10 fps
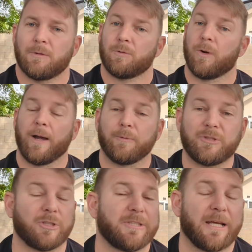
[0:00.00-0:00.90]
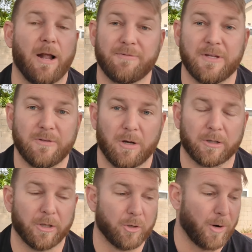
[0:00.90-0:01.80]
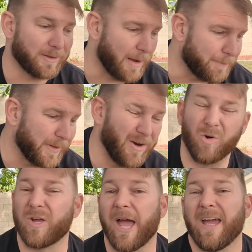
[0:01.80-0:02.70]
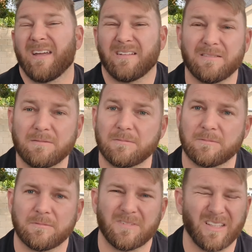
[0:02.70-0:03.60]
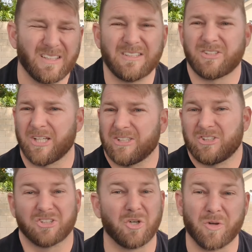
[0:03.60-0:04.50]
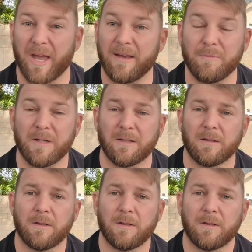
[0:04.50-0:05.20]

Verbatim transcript: Right? We should have taken off Dendoncker, who I thought played okay. He's, he's just okay to me.